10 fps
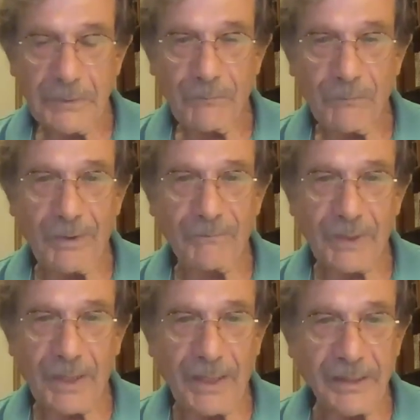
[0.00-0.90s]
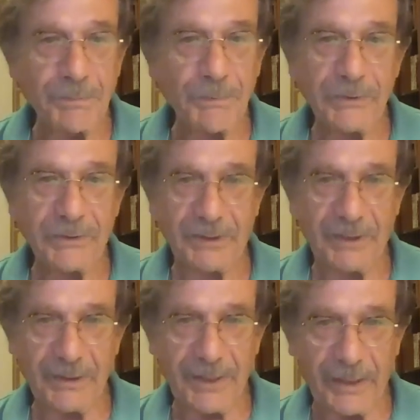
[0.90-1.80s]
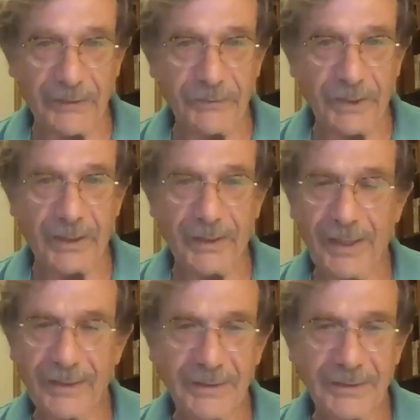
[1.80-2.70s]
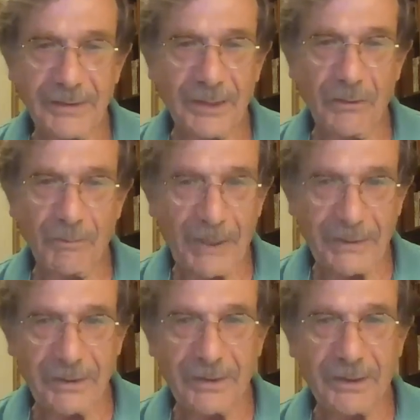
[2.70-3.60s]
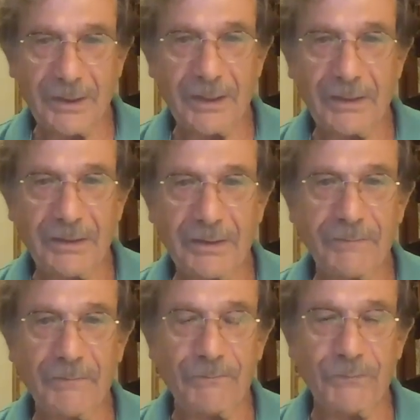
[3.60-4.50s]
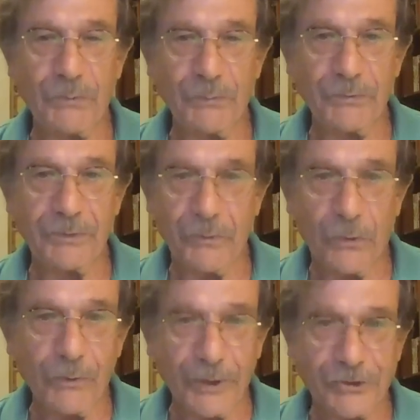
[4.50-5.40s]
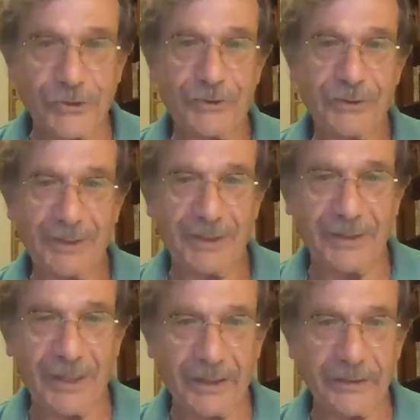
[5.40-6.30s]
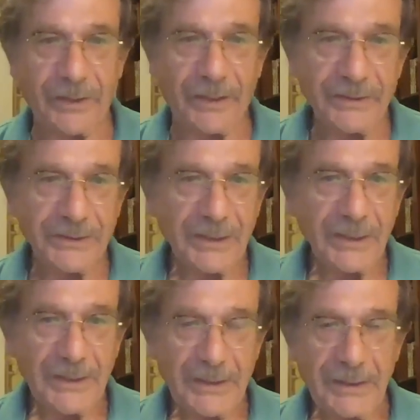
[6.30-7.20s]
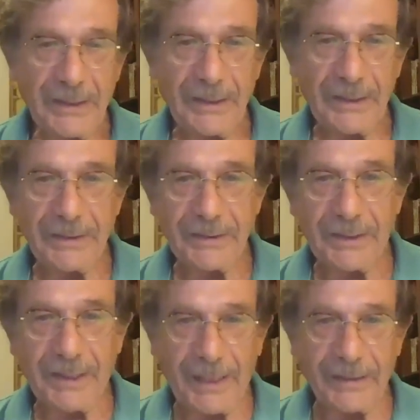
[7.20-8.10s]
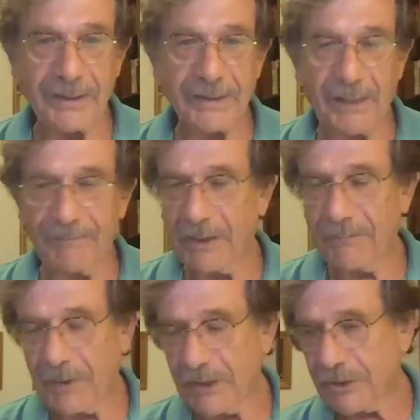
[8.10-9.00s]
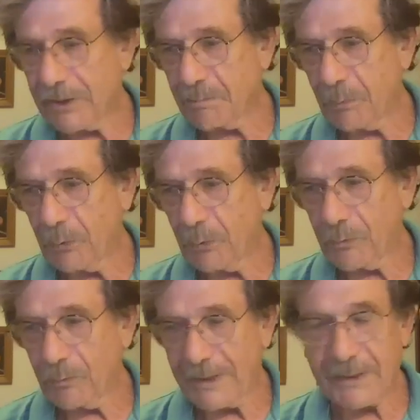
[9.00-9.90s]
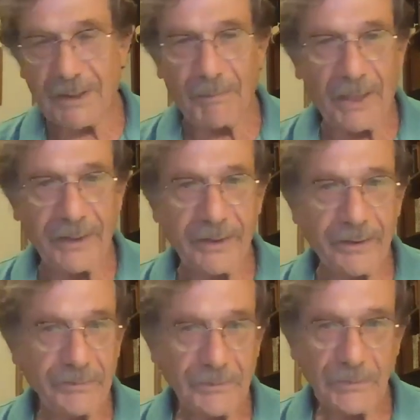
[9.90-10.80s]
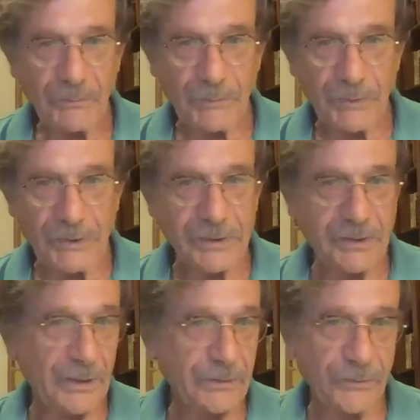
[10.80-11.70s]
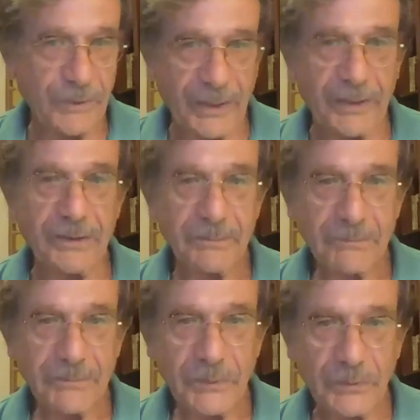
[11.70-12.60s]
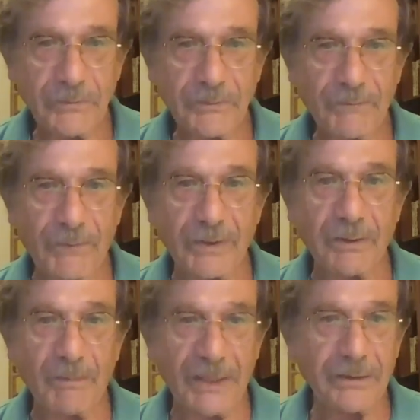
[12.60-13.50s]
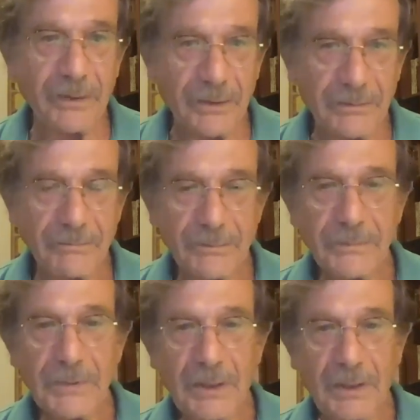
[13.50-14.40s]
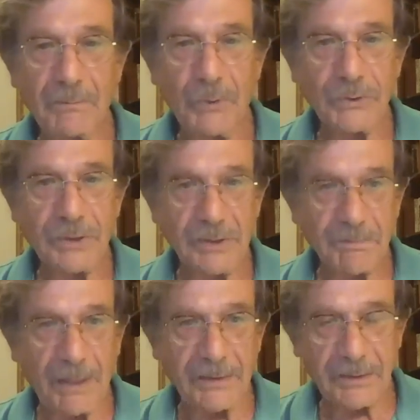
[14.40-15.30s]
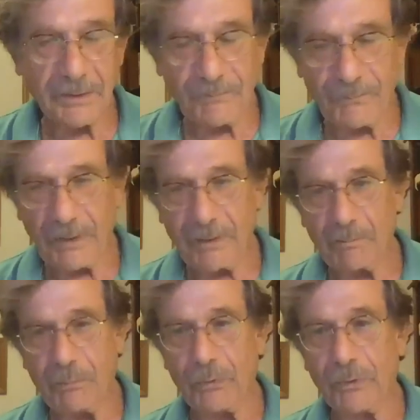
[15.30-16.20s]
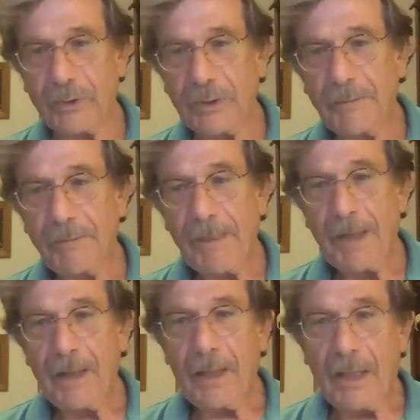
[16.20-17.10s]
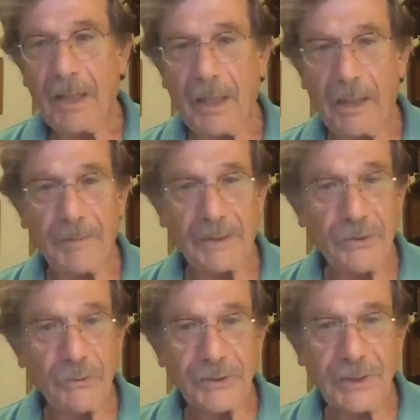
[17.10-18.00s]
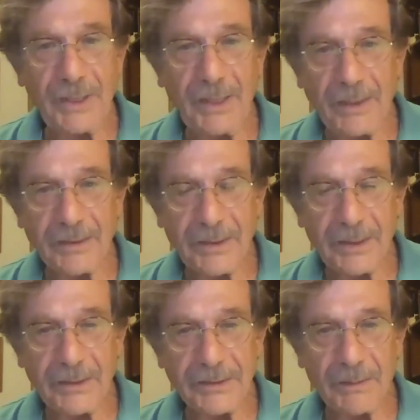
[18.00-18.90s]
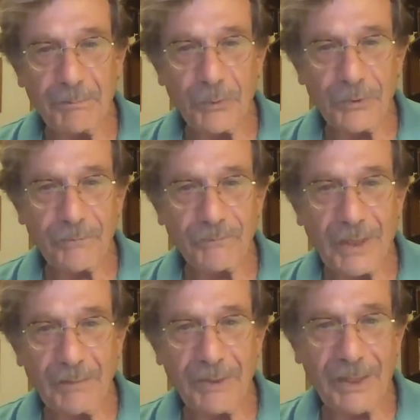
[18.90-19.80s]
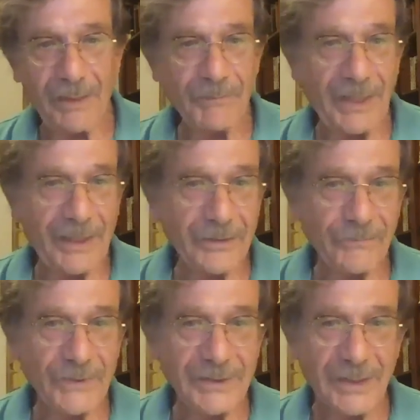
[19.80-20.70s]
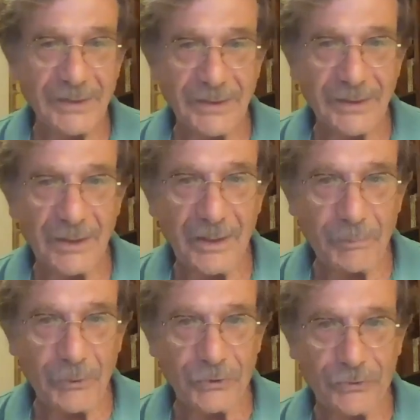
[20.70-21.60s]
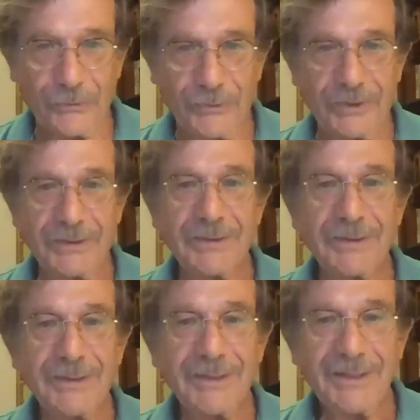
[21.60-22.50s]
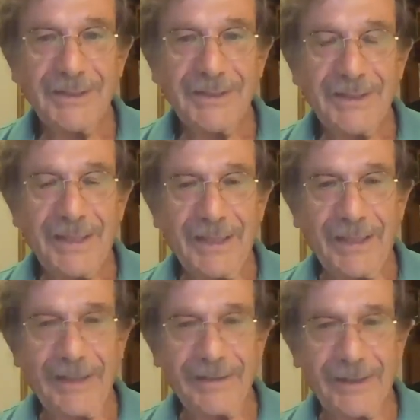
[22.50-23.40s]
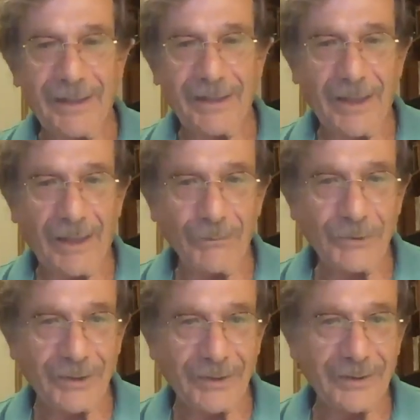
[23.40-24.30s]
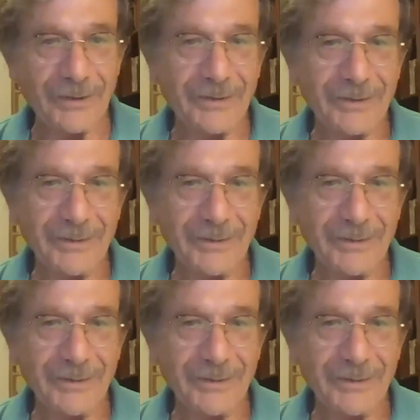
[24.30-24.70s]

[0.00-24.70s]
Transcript: one of the experts in the area. He had encyclopedic knowledge in the area. And in 1987, he finished his book with Tamhane, which is still today sort of the fundamental, most expensive book. But Yossi, at some point of time, became the head of the statistical laboratory and encountered